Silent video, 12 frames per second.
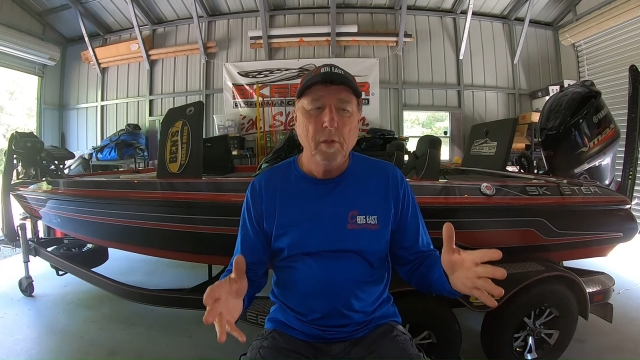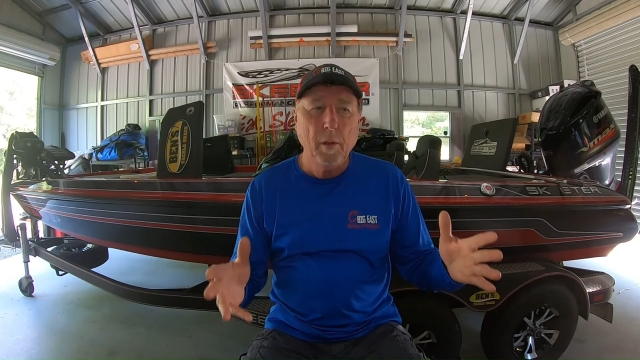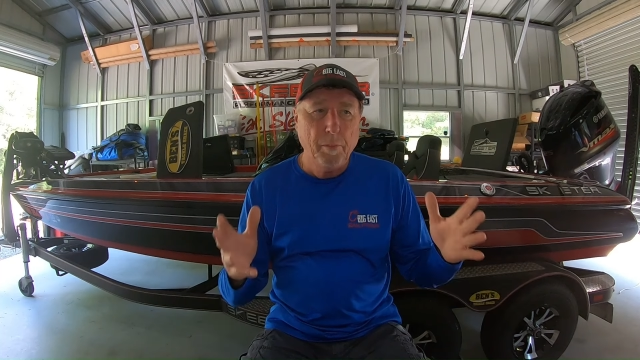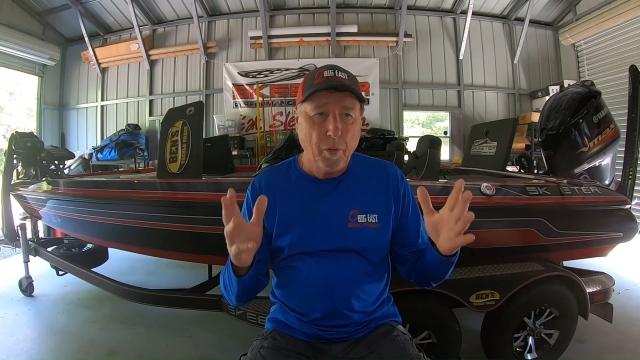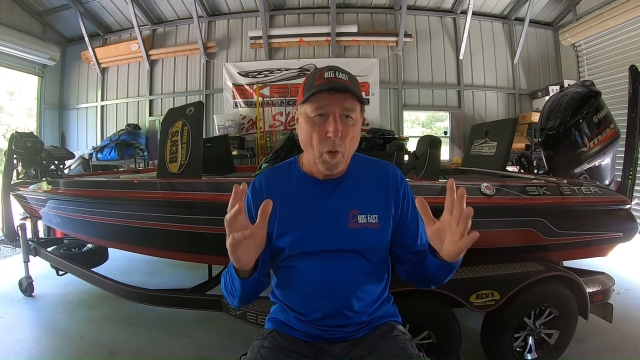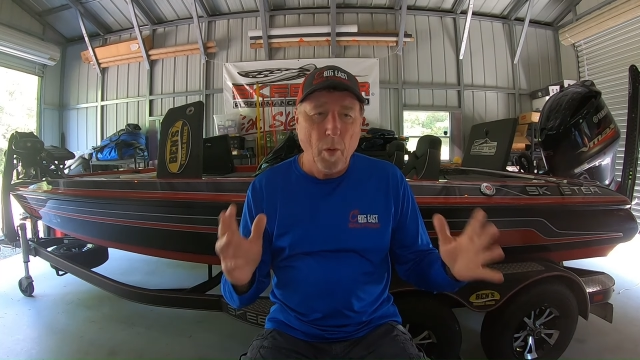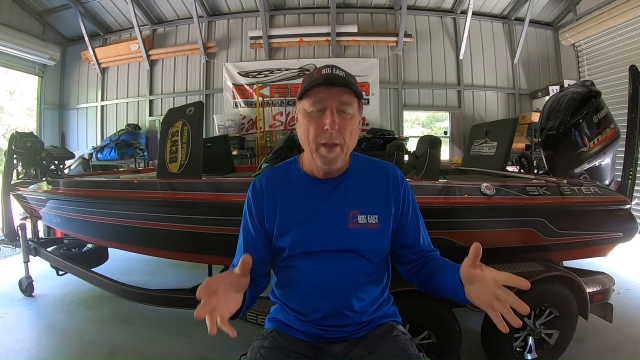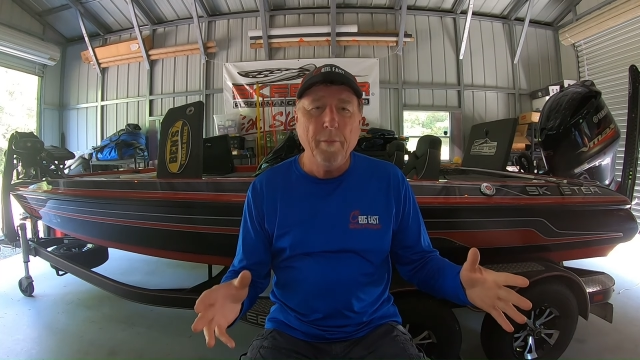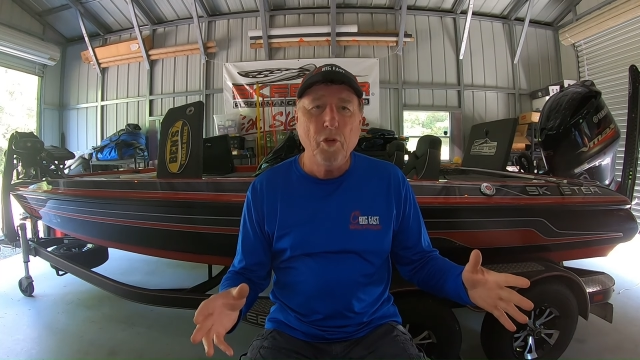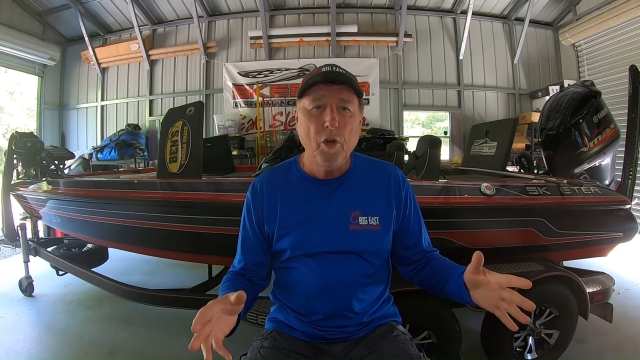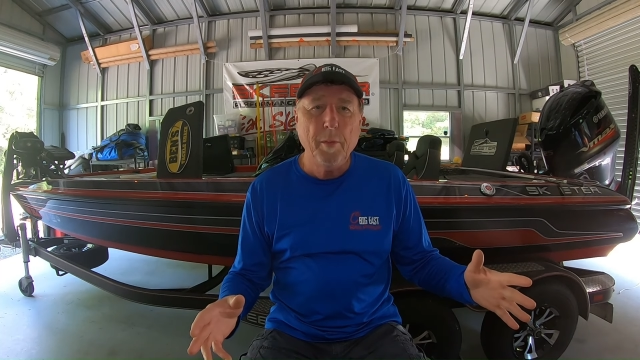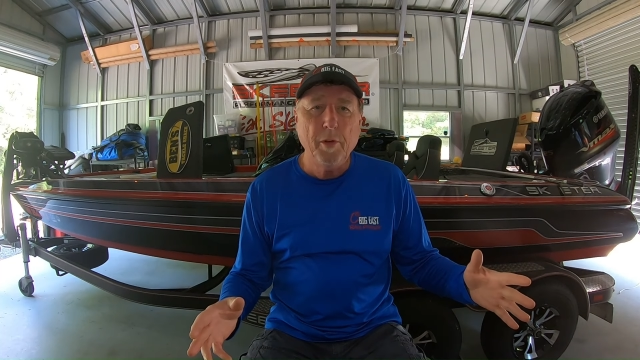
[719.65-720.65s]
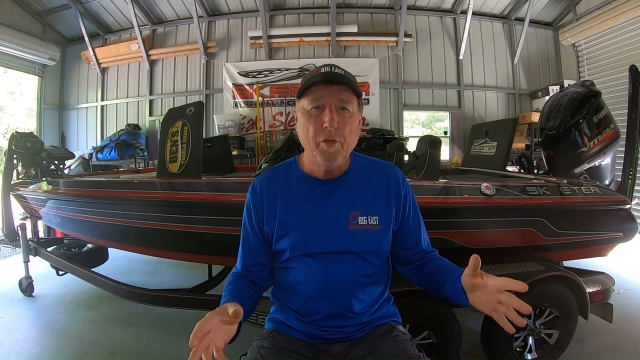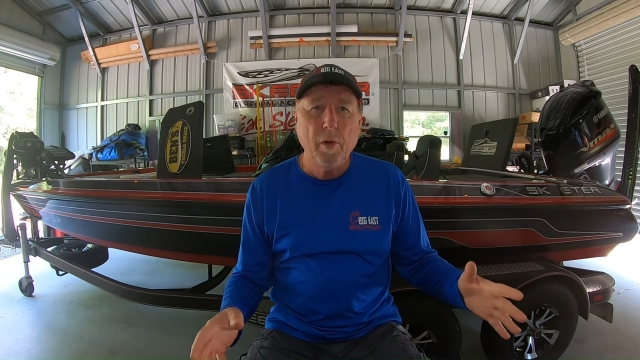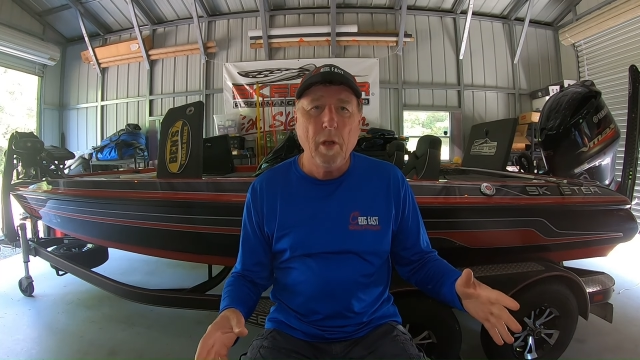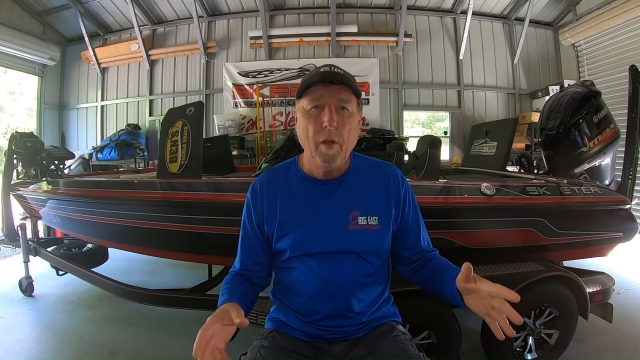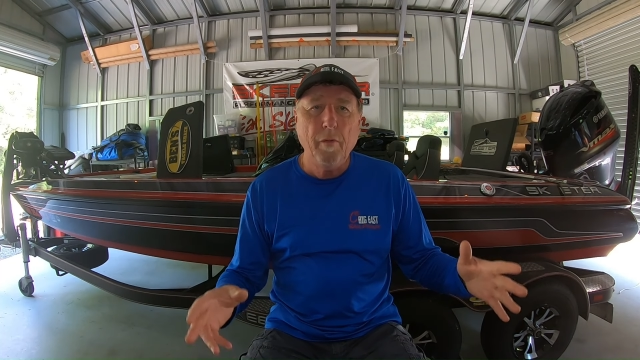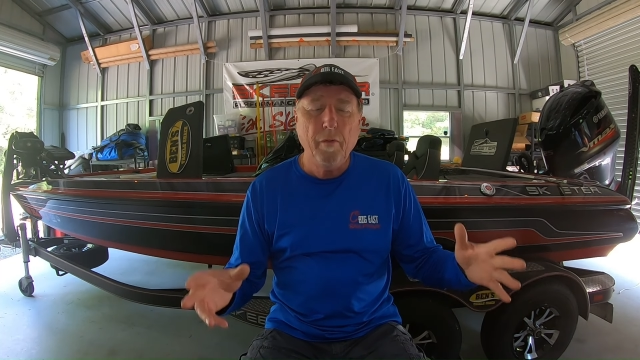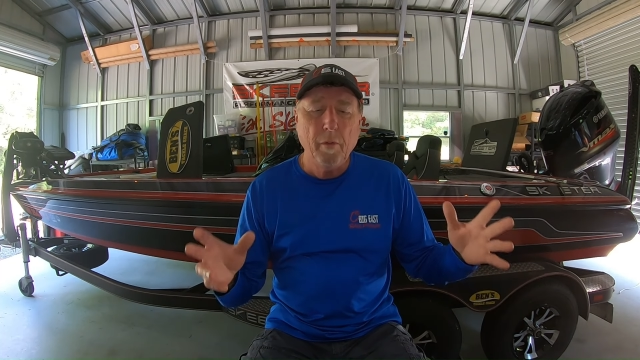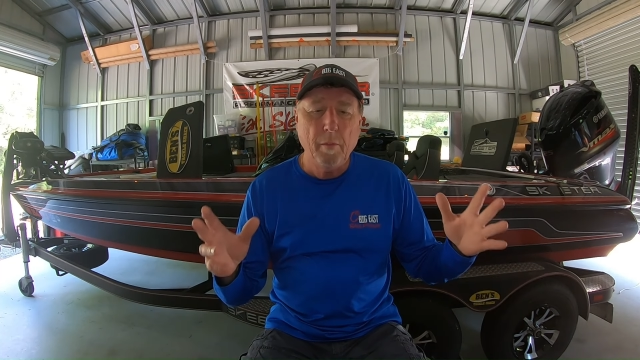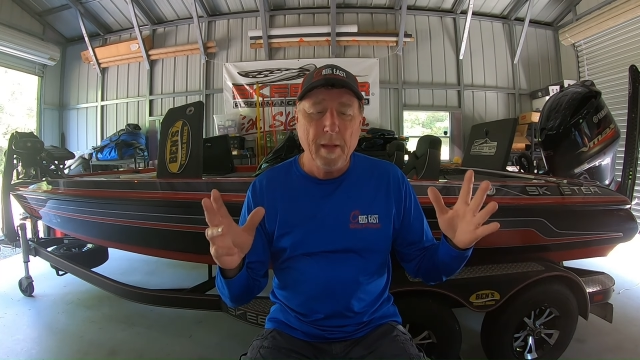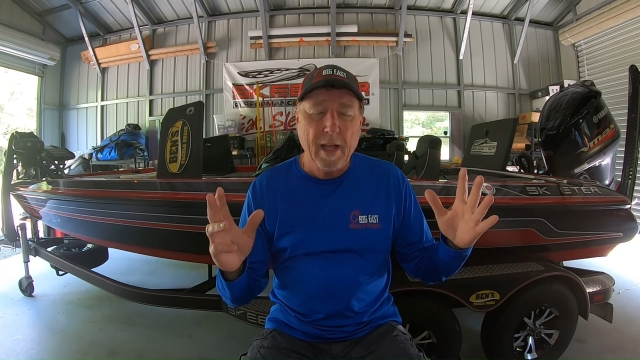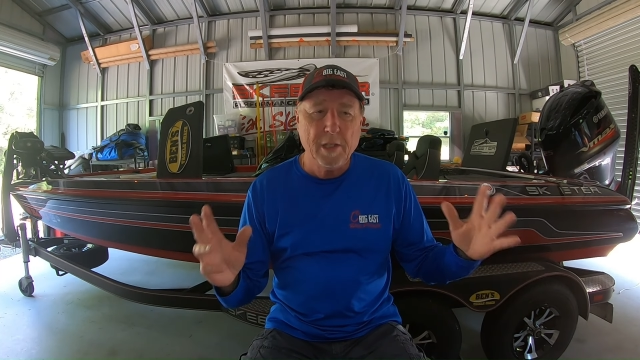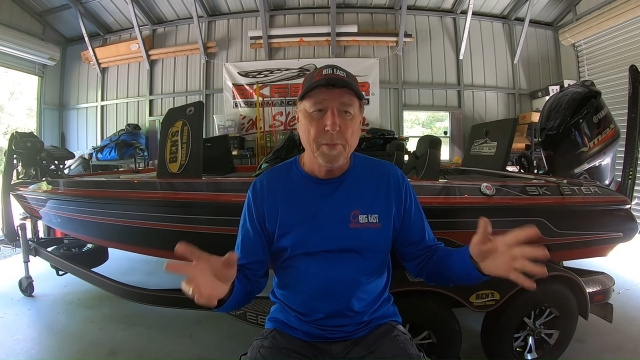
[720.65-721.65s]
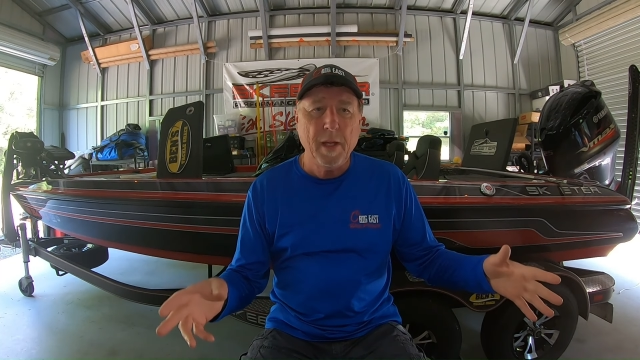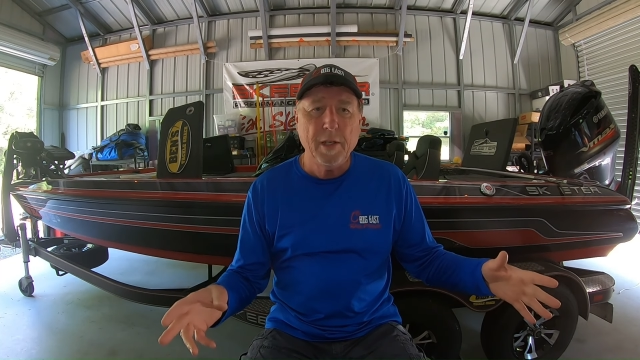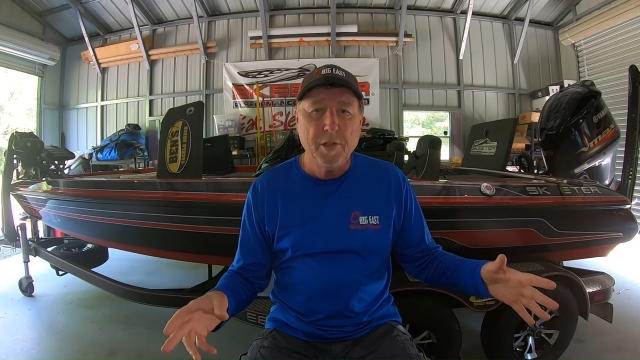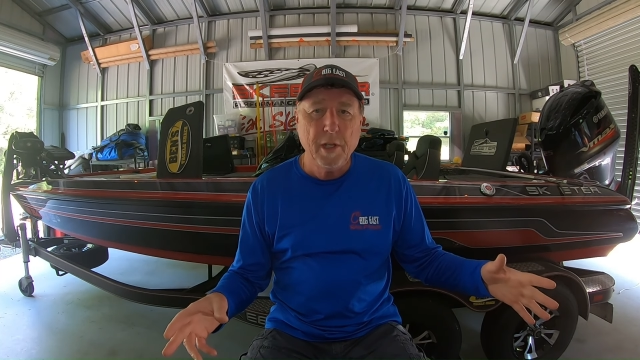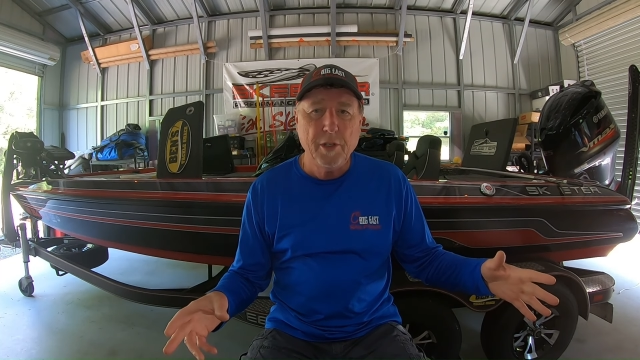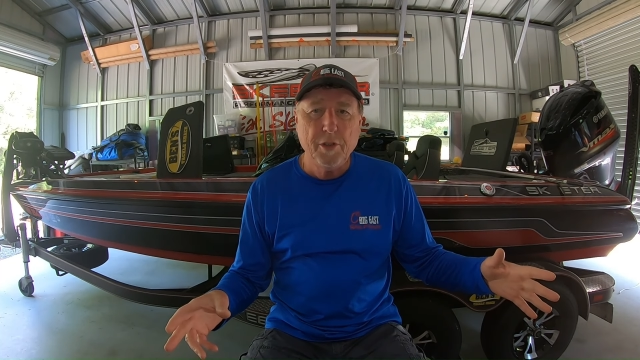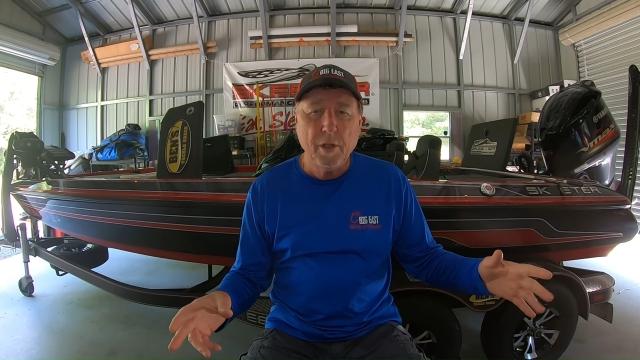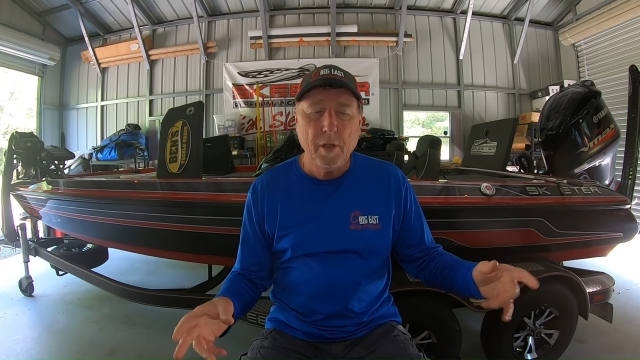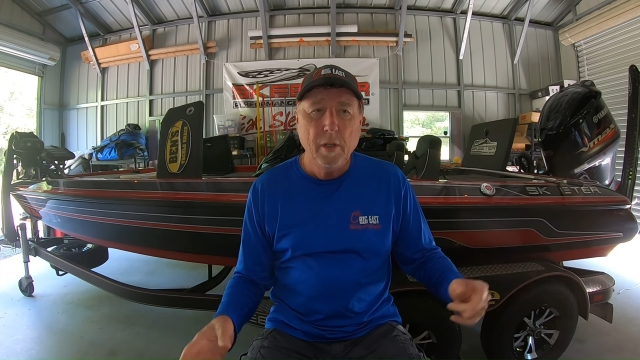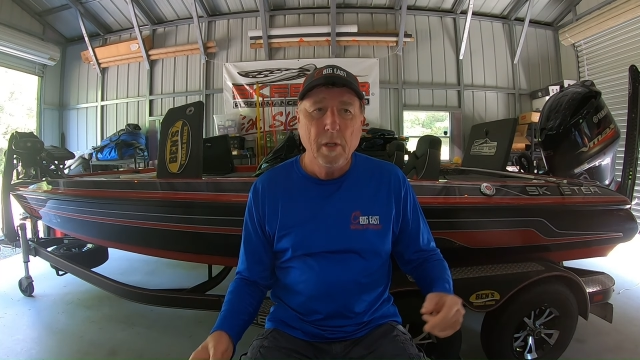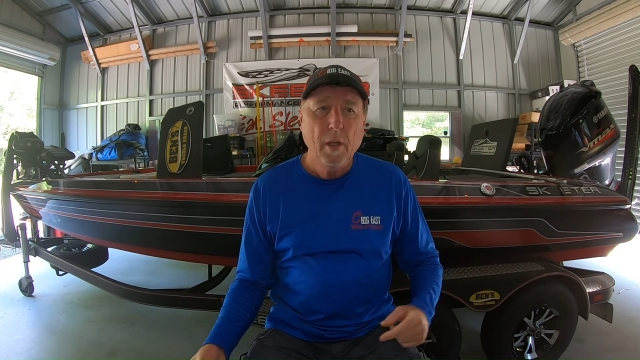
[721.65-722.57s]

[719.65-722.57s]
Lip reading: the Pro-Am tournament trail for Mass Bass Nation.